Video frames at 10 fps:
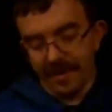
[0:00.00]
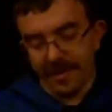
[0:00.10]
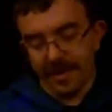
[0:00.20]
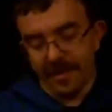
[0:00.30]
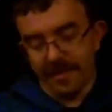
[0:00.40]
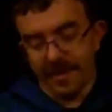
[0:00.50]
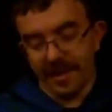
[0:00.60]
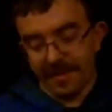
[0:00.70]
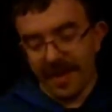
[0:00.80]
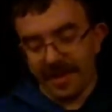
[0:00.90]
So, and this is
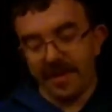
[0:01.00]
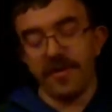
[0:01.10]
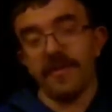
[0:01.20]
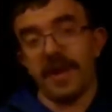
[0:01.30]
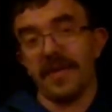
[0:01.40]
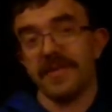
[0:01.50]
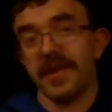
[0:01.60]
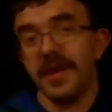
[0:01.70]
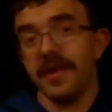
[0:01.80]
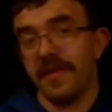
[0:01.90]
about the only one I've
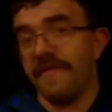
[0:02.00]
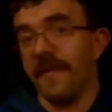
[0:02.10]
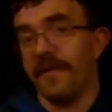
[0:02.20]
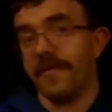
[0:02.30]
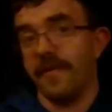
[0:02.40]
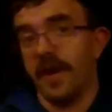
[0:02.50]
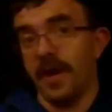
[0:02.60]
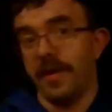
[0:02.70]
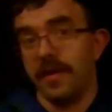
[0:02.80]
seen of the First Run.